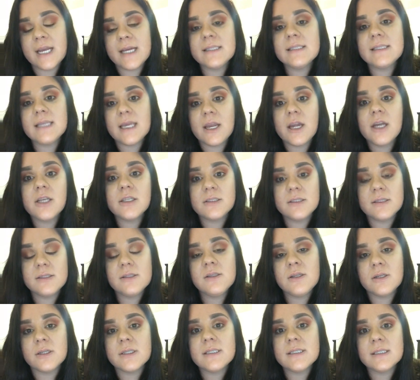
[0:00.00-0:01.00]
There is a
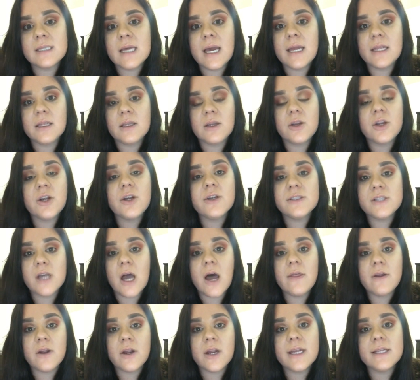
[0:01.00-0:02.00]
chance that your
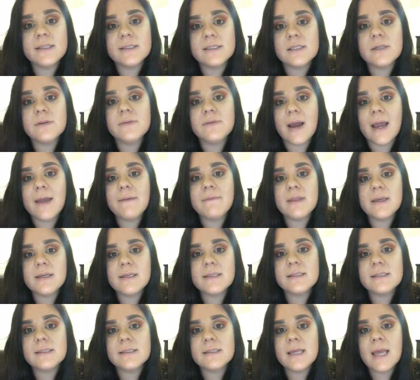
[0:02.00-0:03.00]
son or your daughter
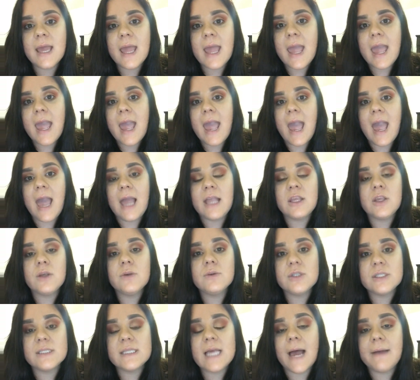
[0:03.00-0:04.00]
can survive this,
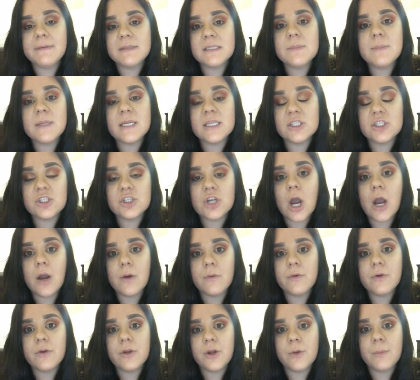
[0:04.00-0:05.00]
and you just
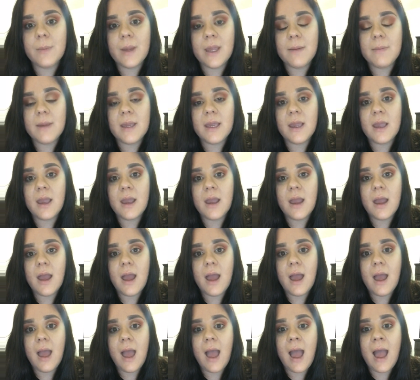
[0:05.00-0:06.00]
have to be strong for
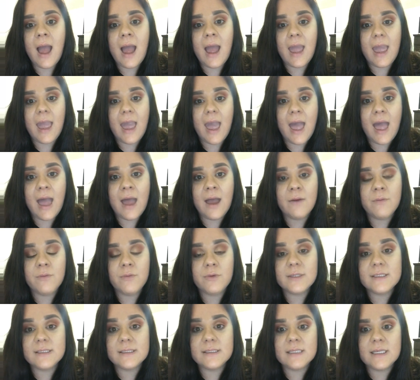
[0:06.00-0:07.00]
your baby.
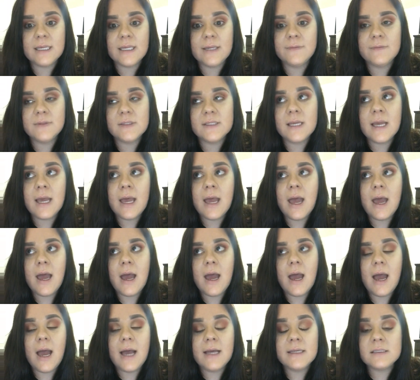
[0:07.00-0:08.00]
I have
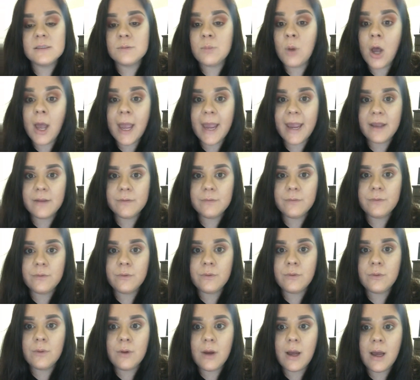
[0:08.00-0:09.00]
received a
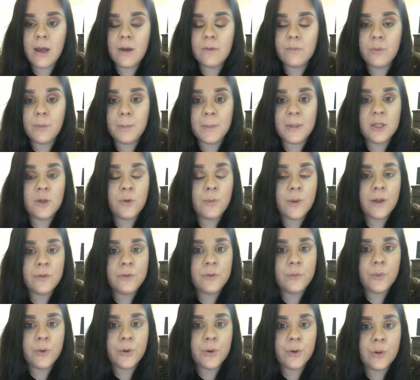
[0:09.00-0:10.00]
small handful
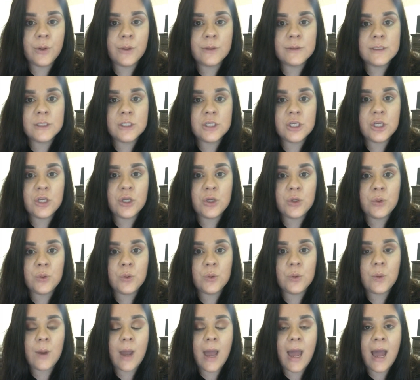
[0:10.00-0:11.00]
of women around the
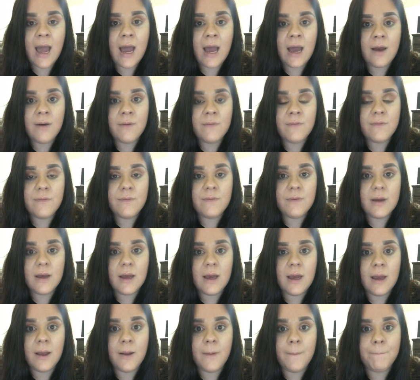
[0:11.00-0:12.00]
world who
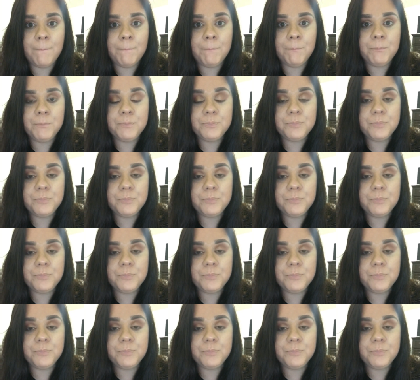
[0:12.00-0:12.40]
have